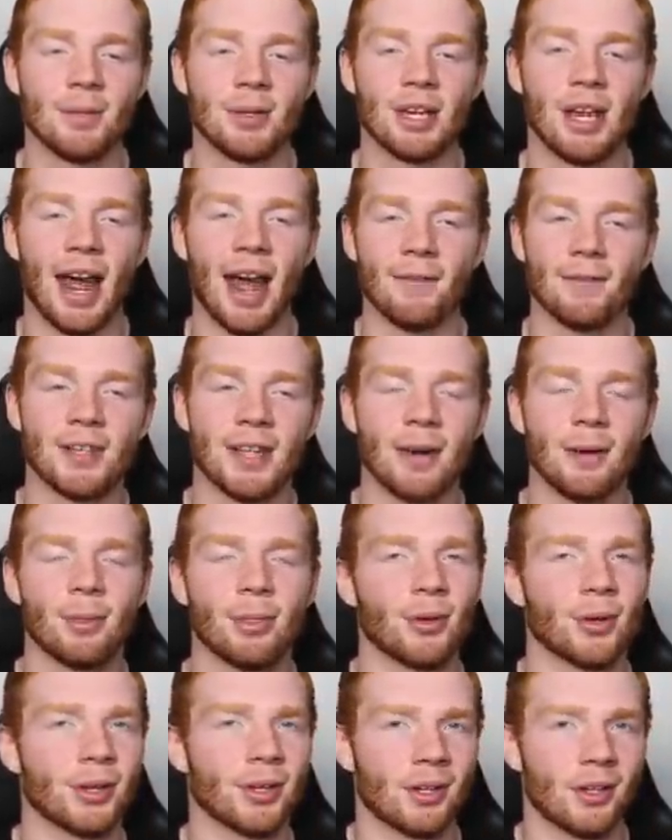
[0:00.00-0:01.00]
You have to get him
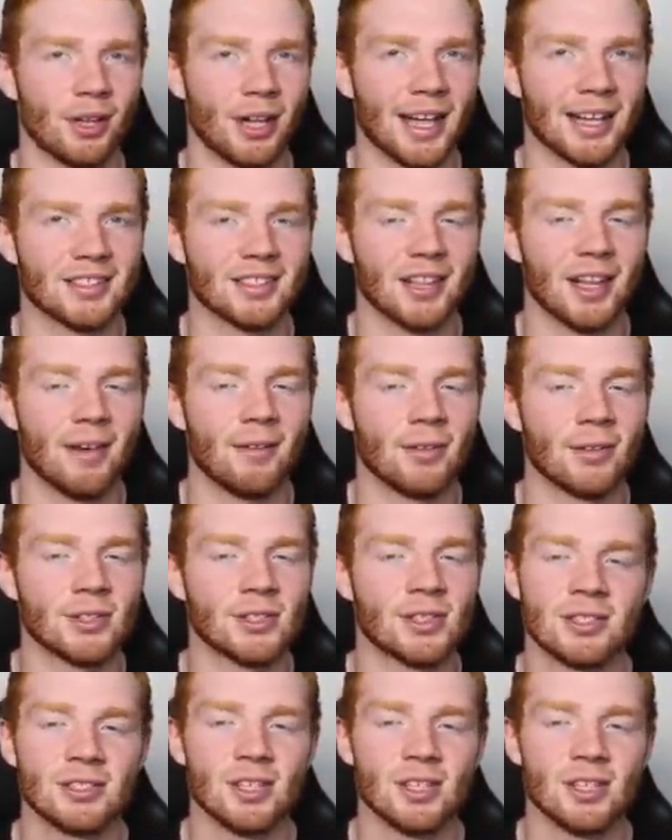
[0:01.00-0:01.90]
through the collector levels.